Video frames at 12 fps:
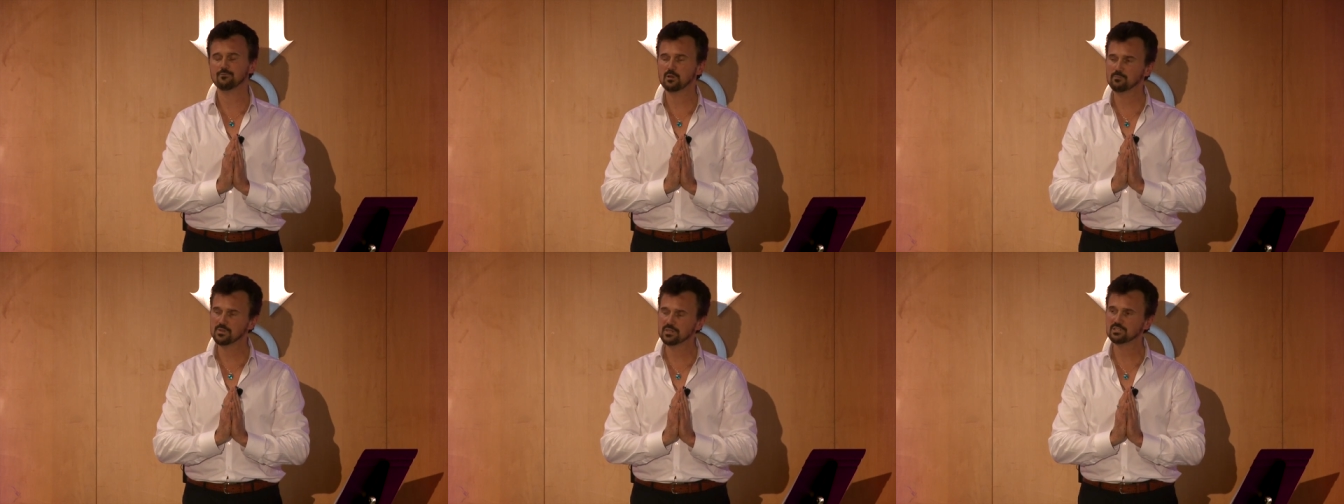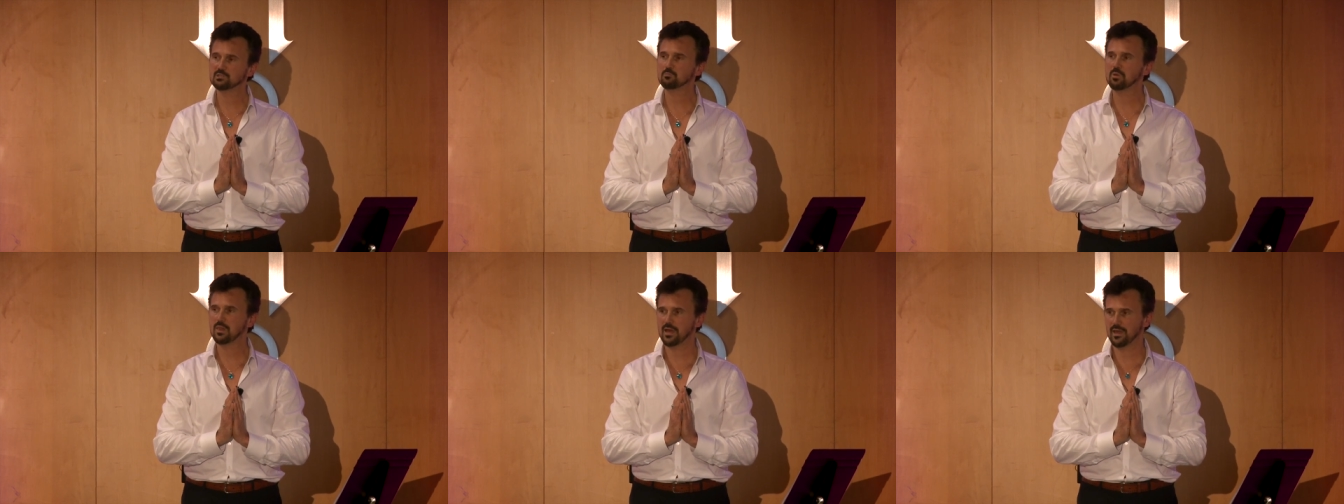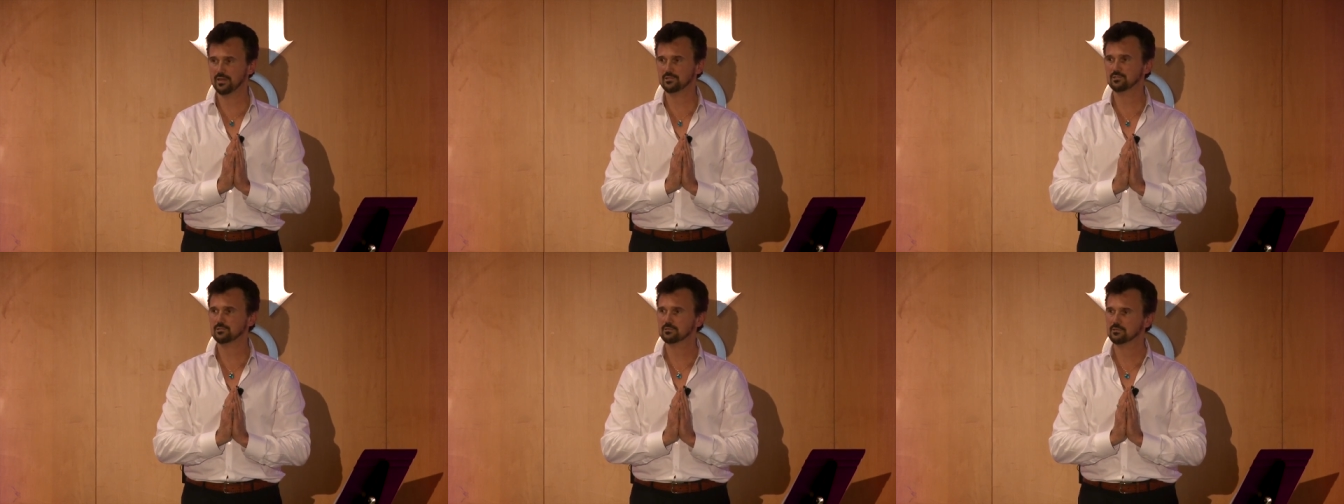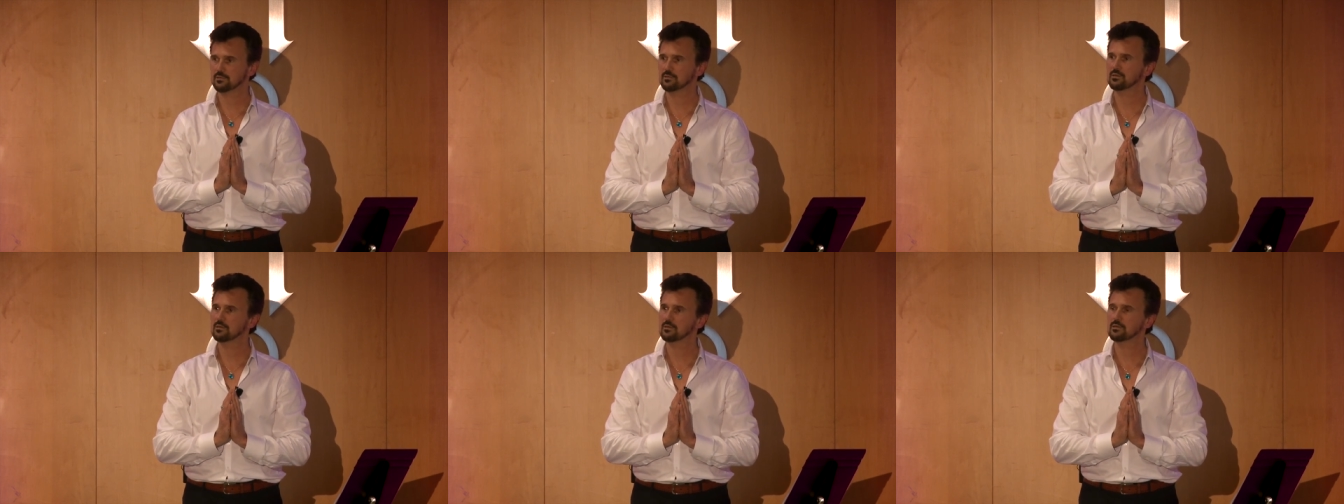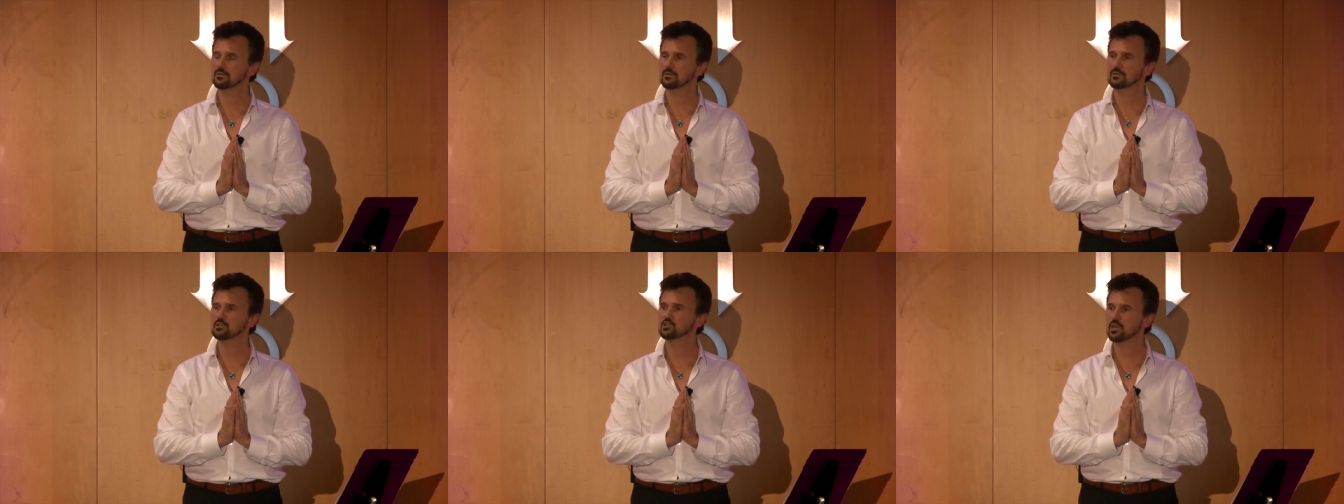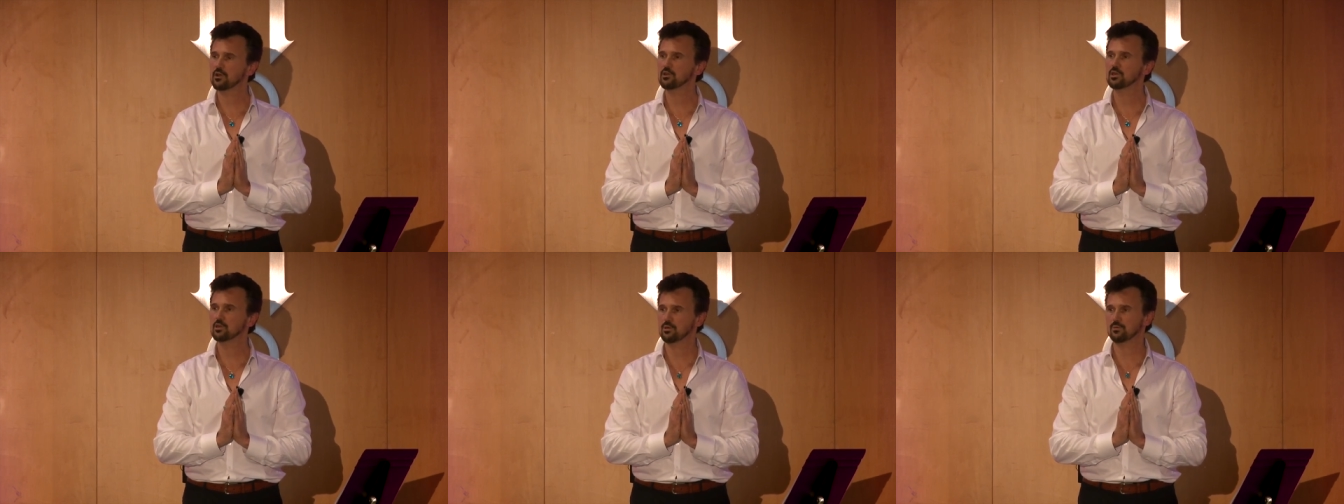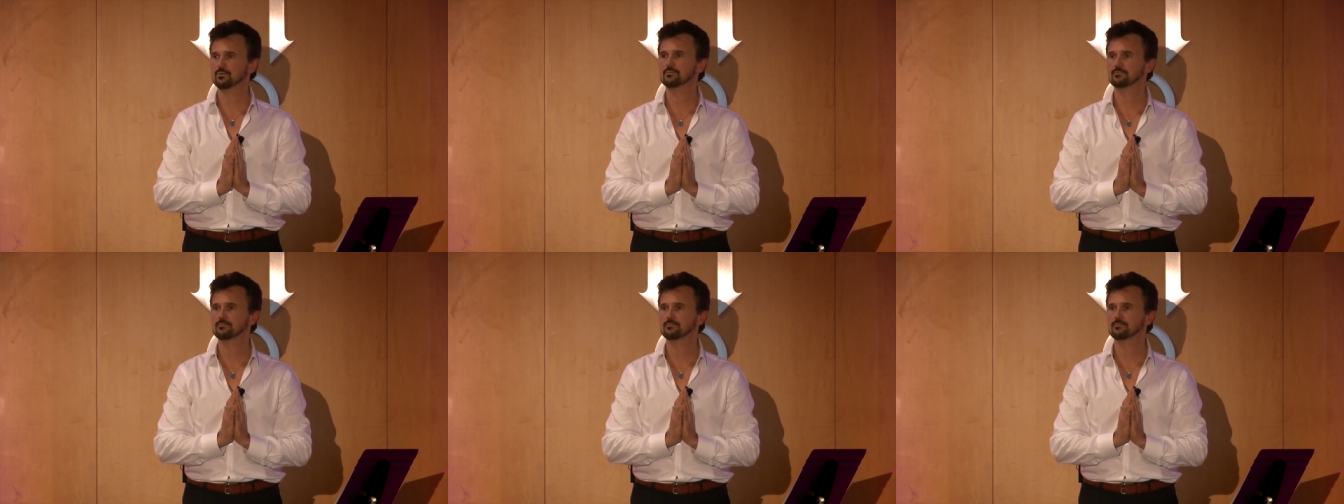And from this place, share you.